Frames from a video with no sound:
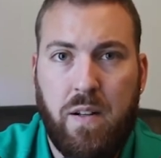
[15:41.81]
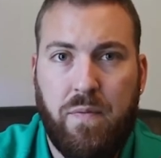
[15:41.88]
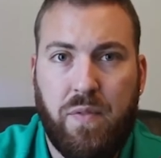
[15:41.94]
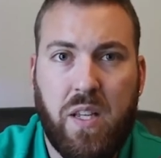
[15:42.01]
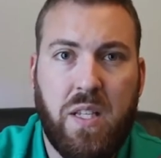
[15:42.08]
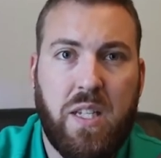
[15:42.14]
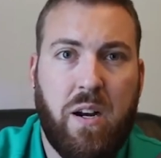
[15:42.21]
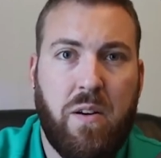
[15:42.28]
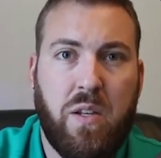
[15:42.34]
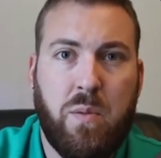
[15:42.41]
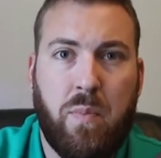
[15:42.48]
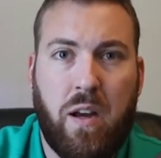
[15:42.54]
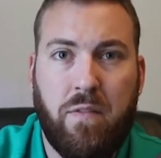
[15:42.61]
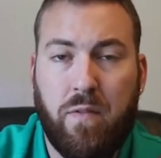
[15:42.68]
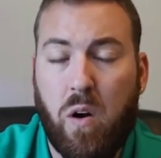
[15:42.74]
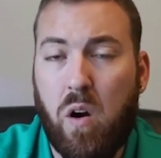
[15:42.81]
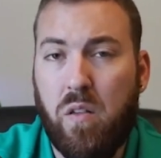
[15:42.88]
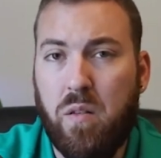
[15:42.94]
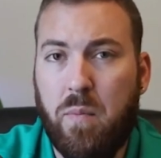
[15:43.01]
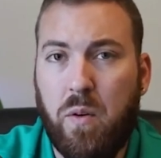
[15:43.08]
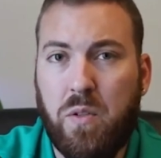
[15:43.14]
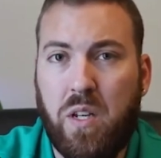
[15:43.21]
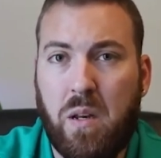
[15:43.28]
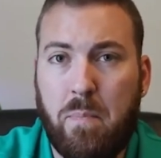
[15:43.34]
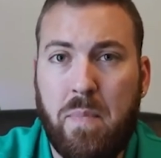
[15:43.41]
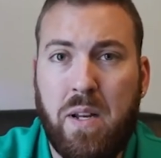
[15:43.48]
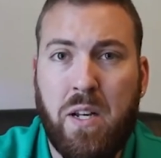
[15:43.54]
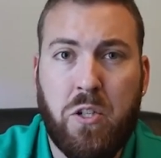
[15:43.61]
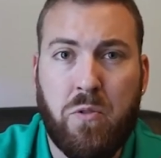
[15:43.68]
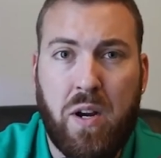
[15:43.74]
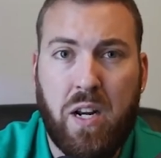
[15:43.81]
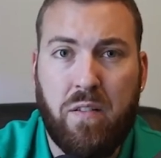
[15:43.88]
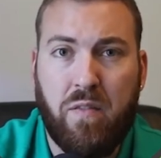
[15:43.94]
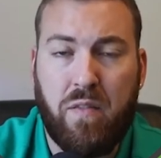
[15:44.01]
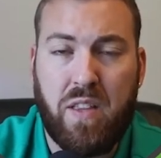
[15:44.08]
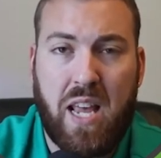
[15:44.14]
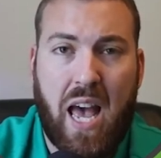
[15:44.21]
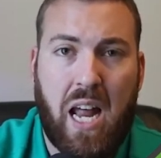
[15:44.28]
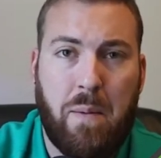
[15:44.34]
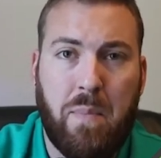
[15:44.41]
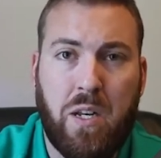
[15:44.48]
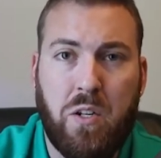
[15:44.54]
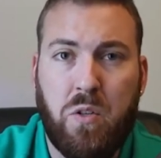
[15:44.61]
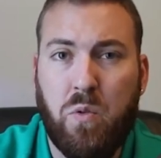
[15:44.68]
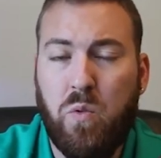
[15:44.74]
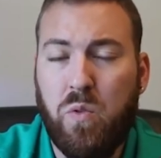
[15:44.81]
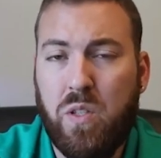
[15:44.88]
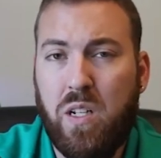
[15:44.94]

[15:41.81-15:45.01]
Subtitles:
This area is by far the most administrative of the admin tools,